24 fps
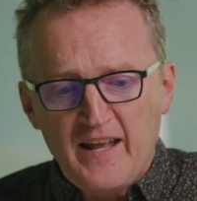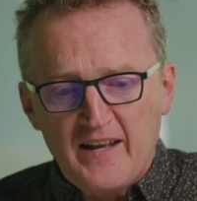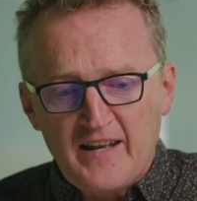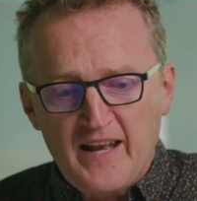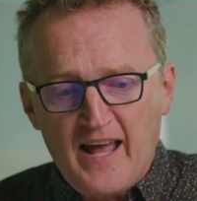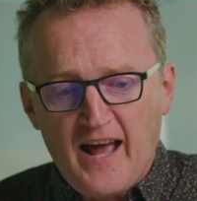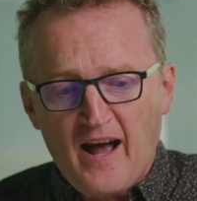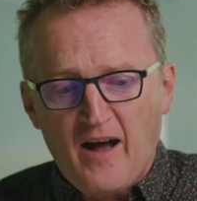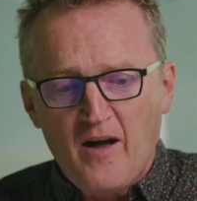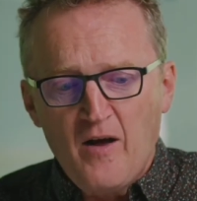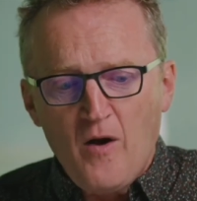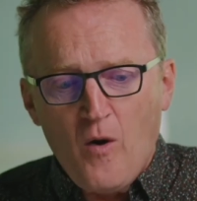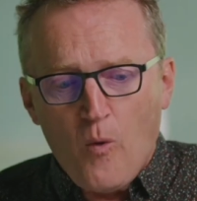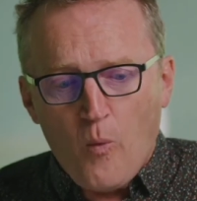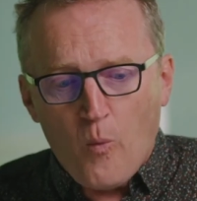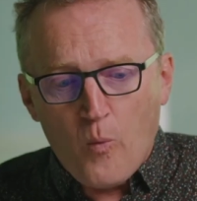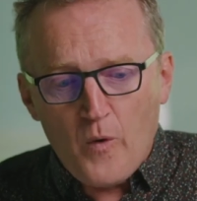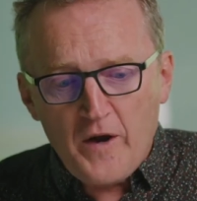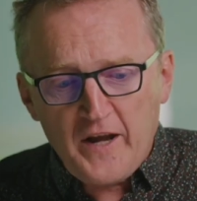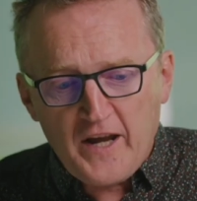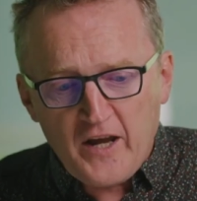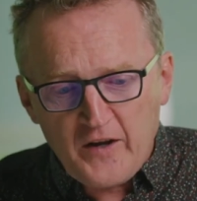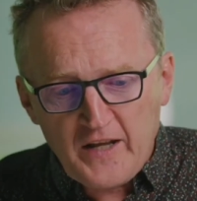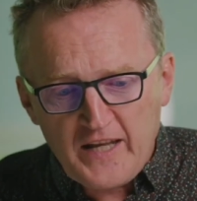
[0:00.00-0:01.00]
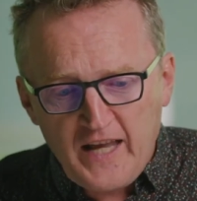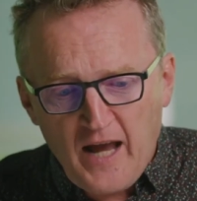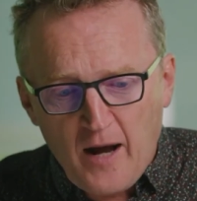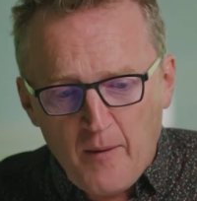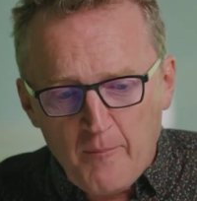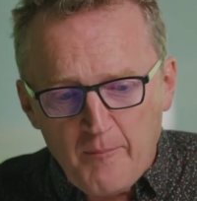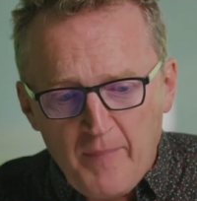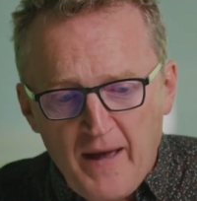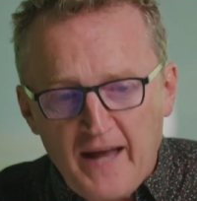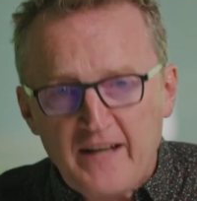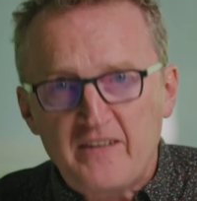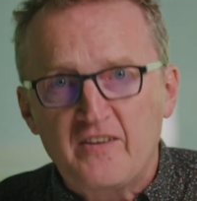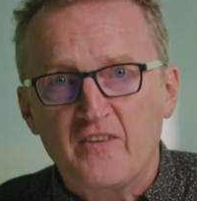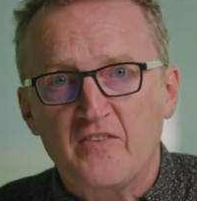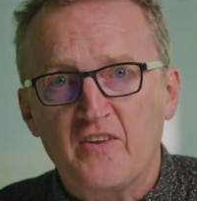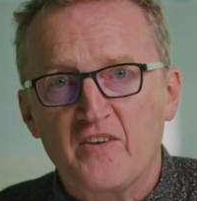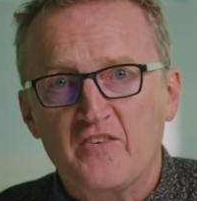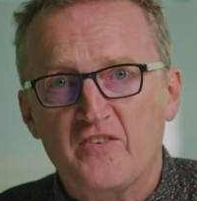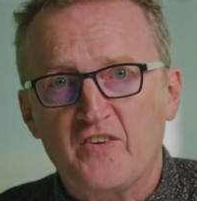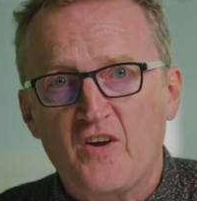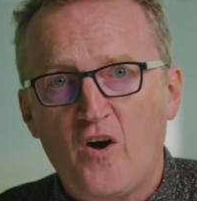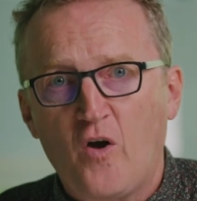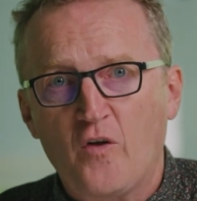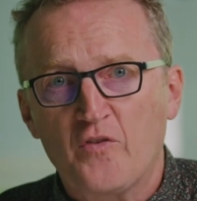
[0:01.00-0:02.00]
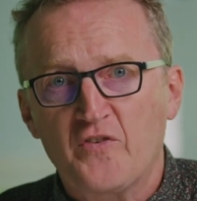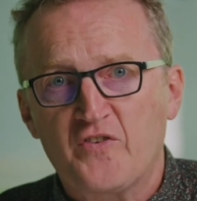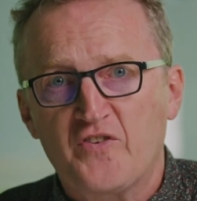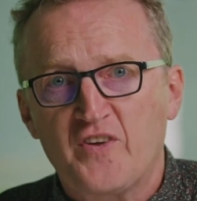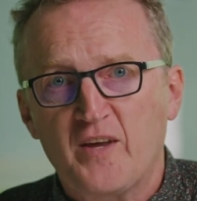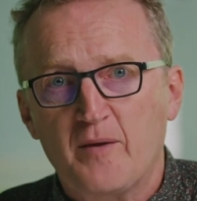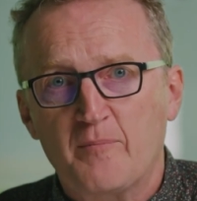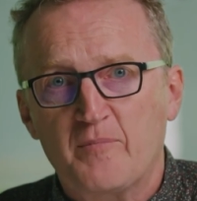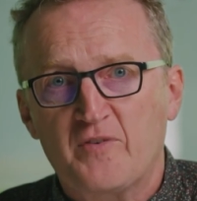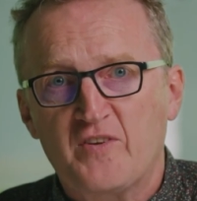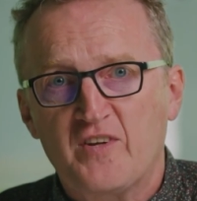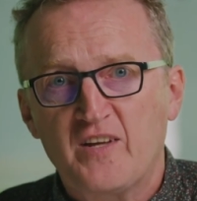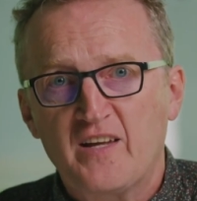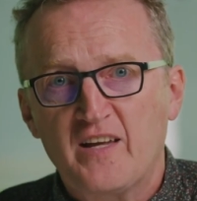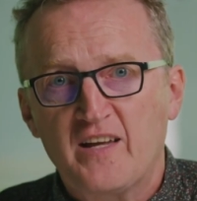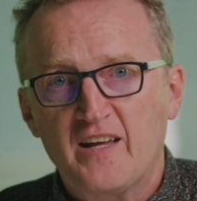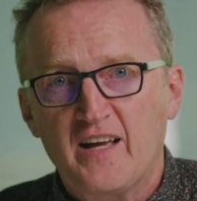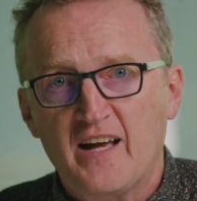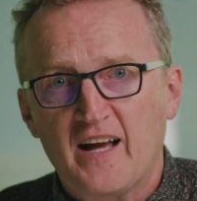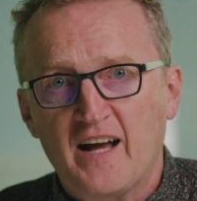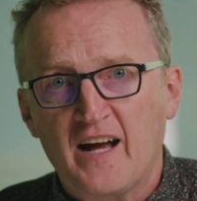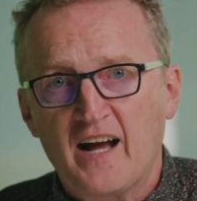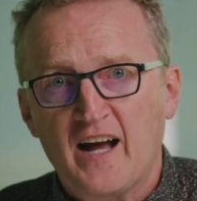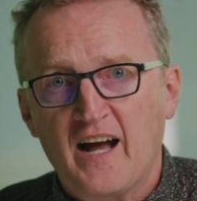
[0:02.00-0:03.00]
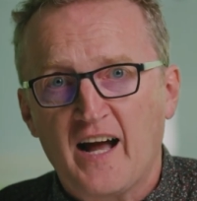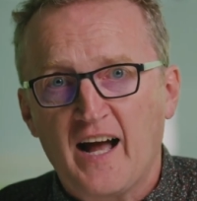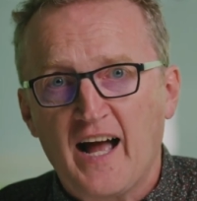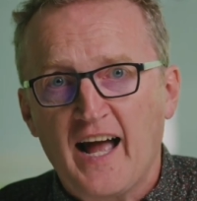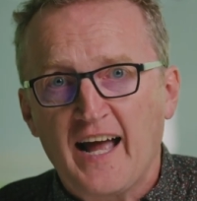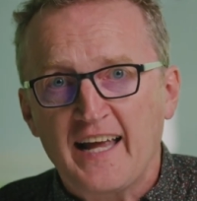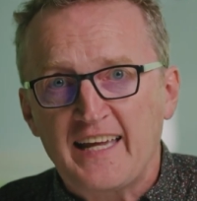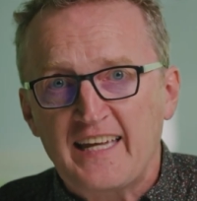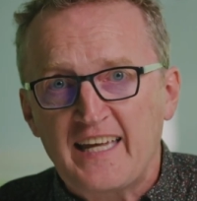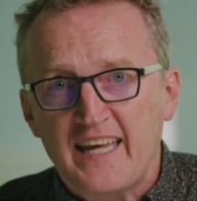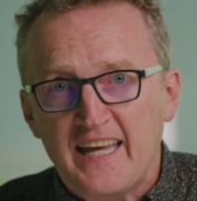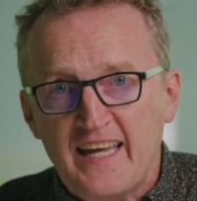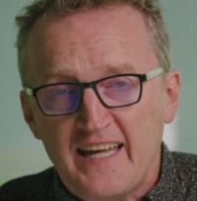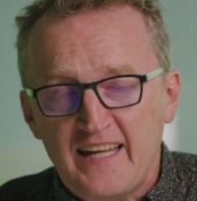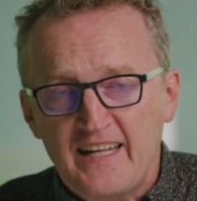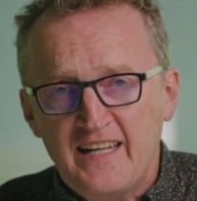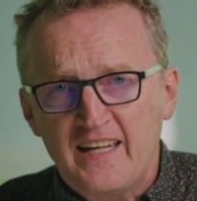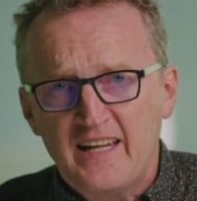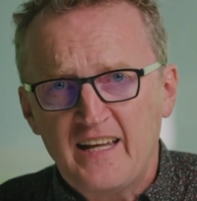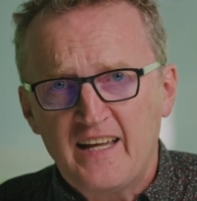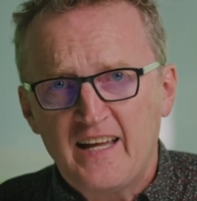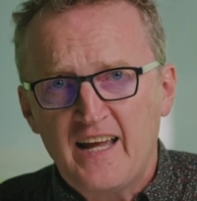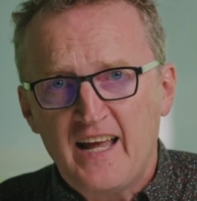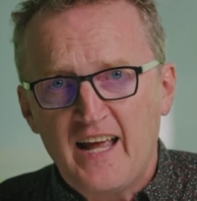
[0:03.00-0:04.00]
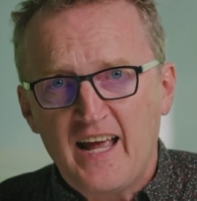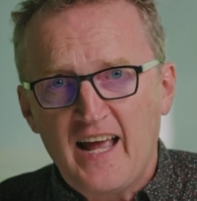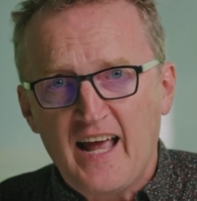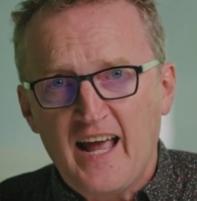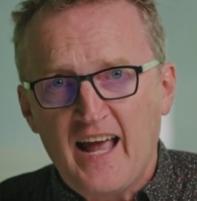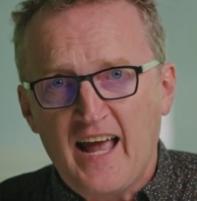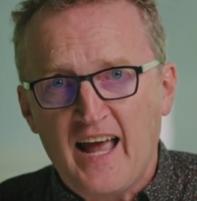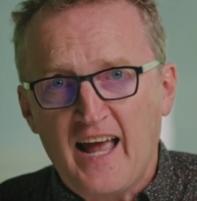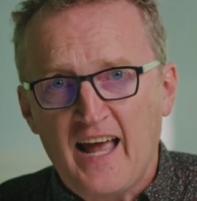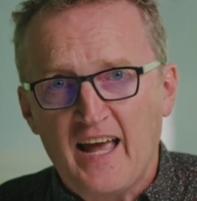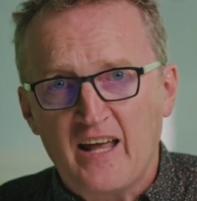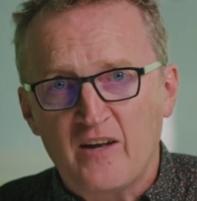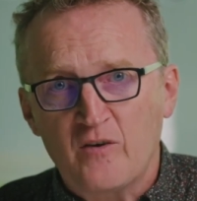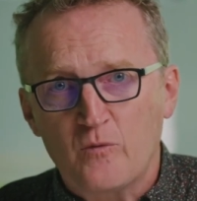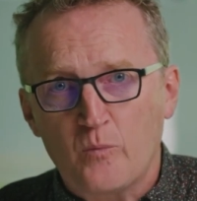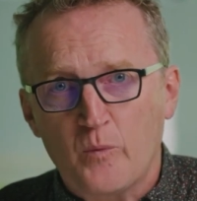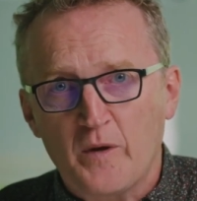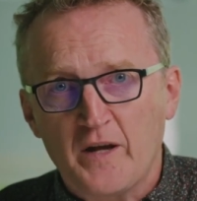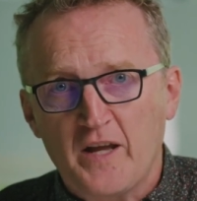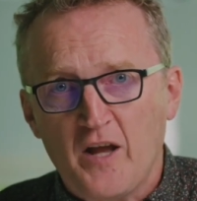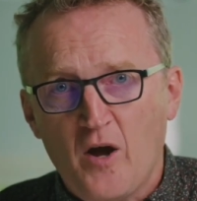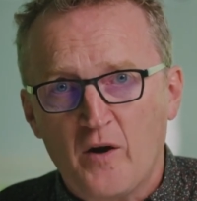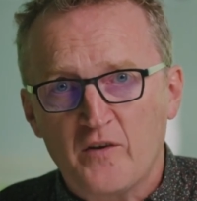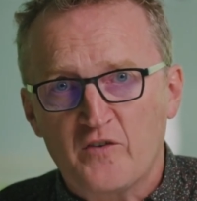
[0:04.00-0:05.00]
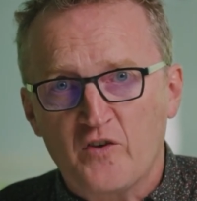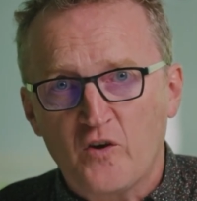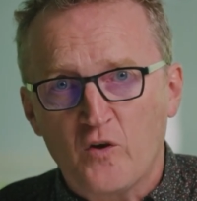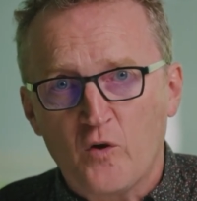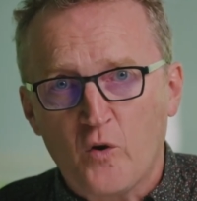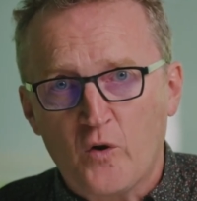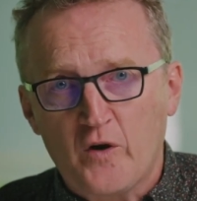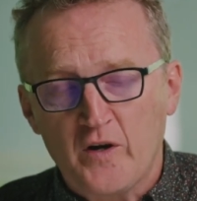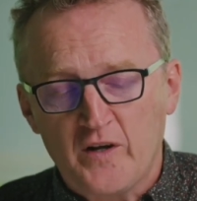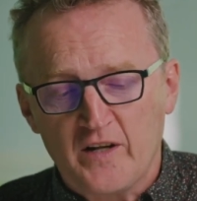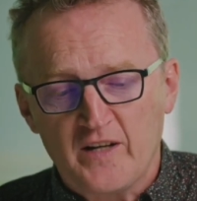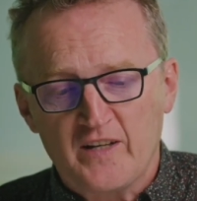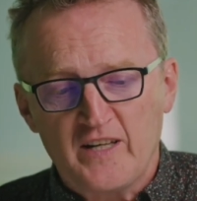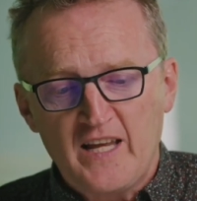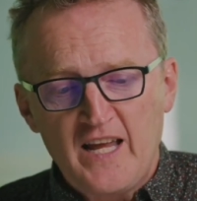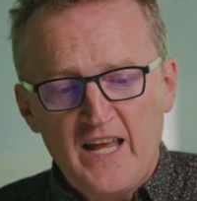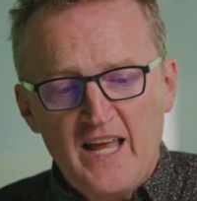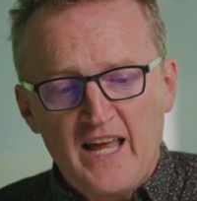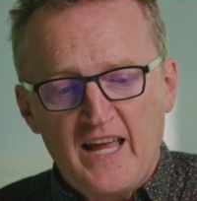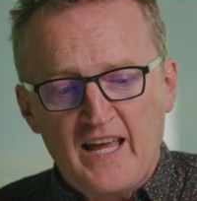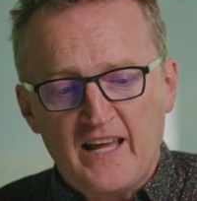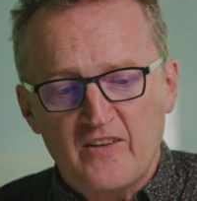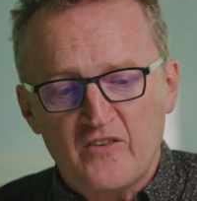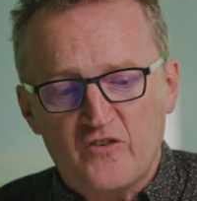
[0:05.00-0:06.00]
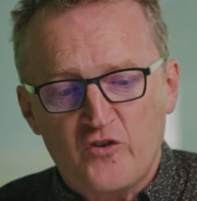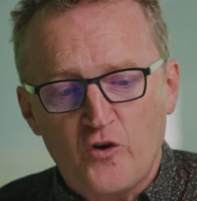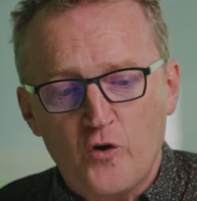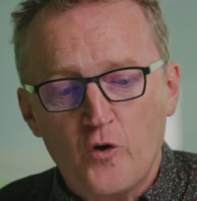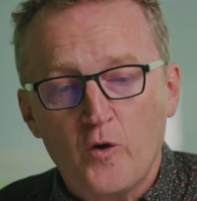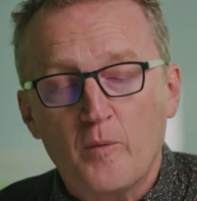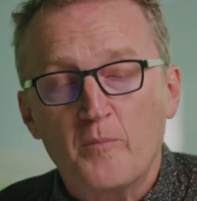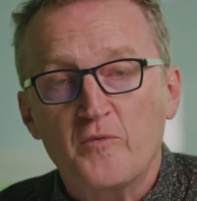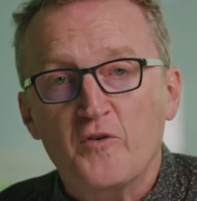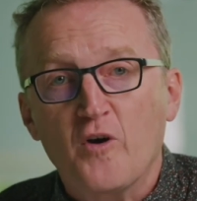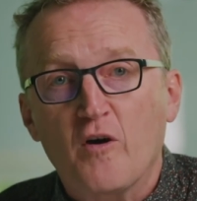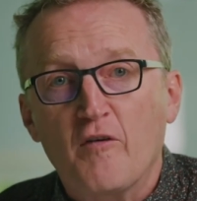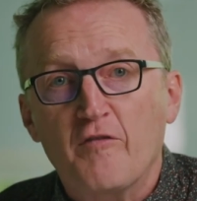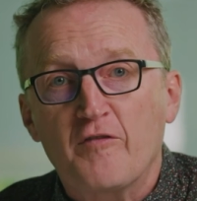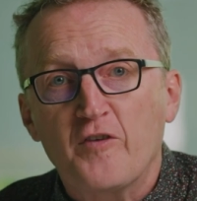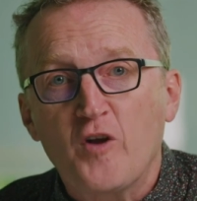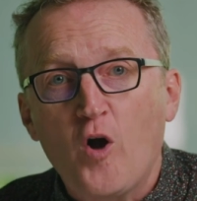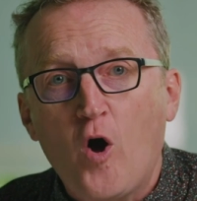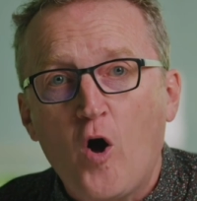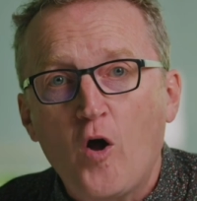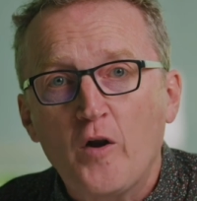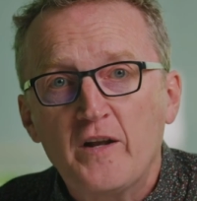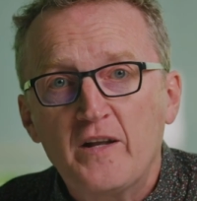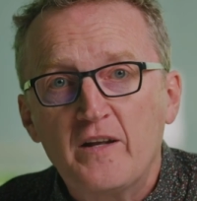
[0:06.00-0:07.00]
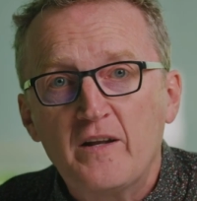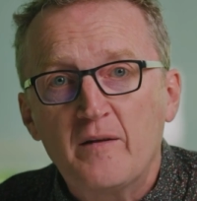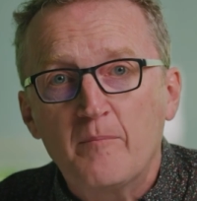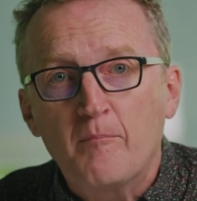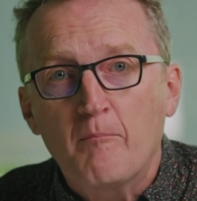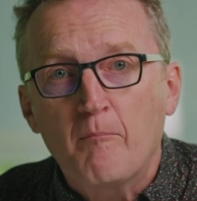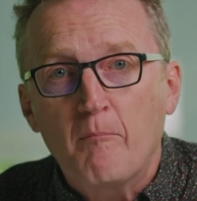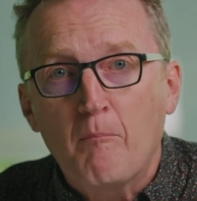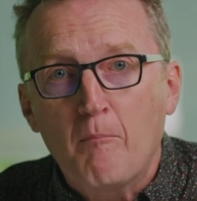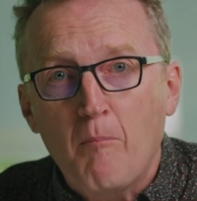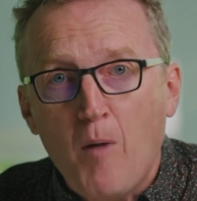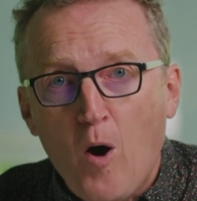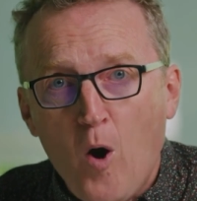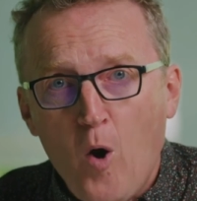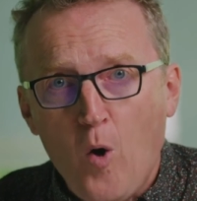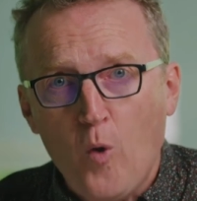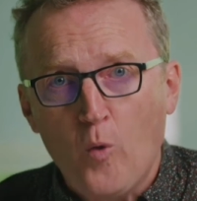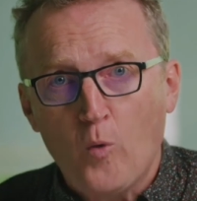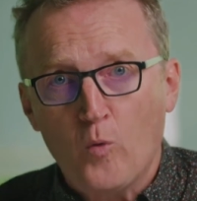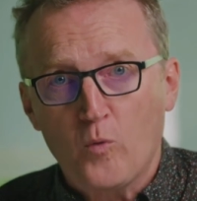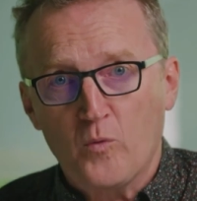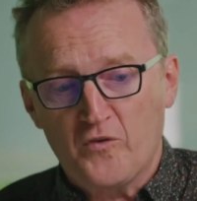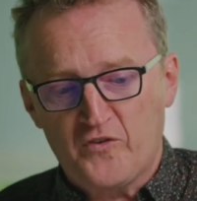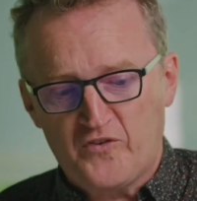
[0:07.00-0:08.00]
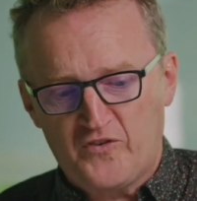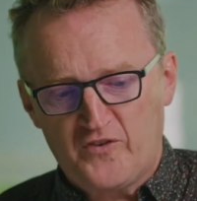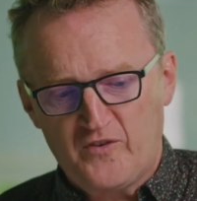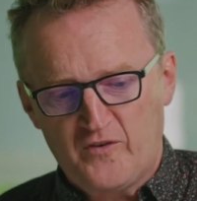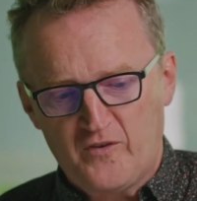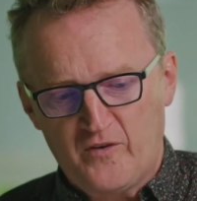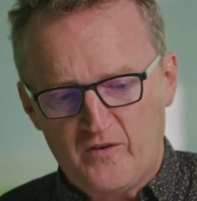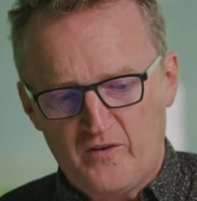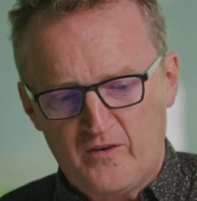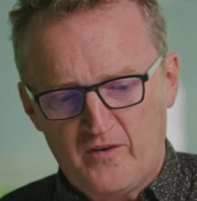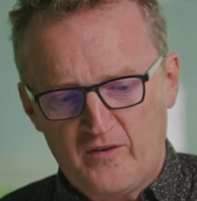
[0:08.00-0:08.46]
Now, we're going to come back to this concept again, and we're going to look at it in terms of not moles,